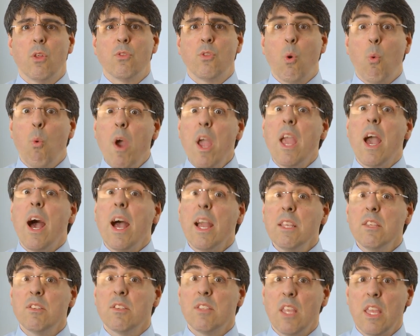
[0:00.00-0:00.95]
The way
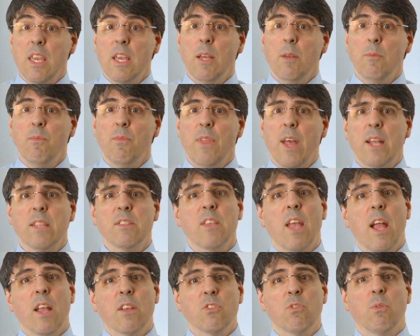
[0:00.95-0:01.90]
I see it, that's
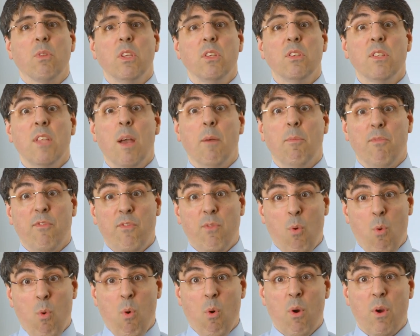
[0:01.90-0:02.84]
actually step
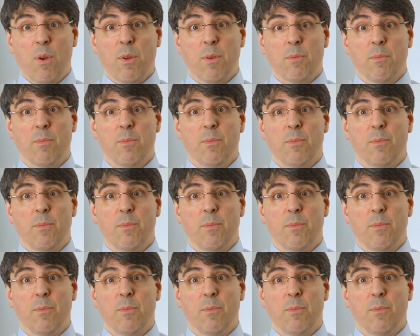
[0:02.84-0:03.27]
four.